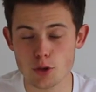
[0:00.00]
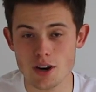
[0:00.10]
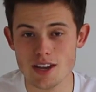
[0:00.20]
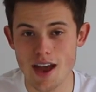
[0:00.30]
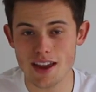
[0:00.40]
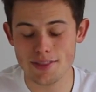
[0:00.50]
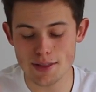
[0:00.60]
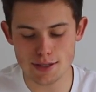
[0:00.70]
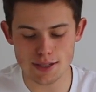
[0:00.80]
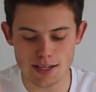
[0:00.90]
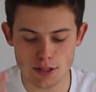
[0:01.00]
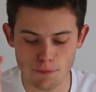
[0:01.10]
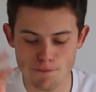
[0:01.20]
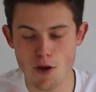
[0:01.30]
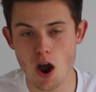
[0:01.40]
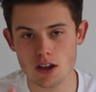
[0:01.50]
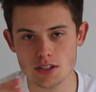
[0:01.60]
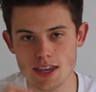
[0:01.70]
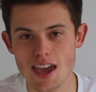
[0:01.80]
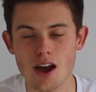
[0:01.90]
three then, and this is the
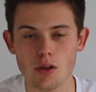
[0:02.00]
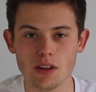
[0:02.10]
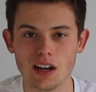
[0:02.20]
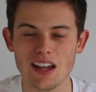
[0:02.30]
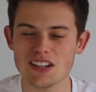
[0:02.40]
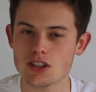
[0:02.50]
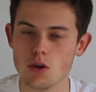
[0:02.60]
first kit on the list